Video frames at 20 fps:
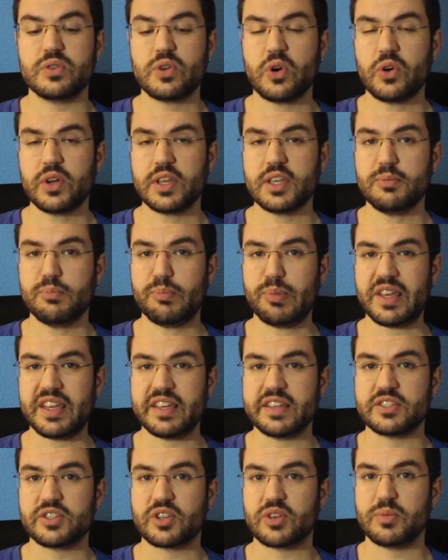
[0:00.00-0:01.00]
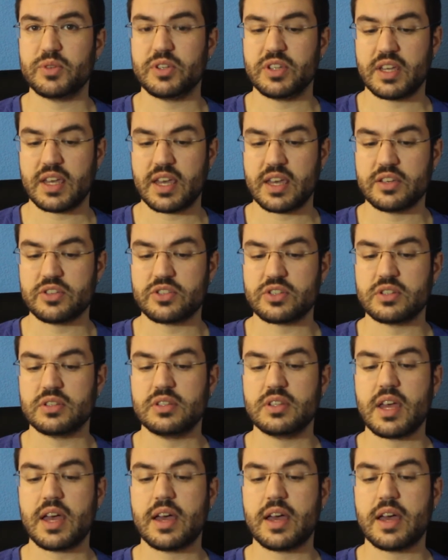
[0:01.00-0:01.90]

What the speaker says: not impede communication,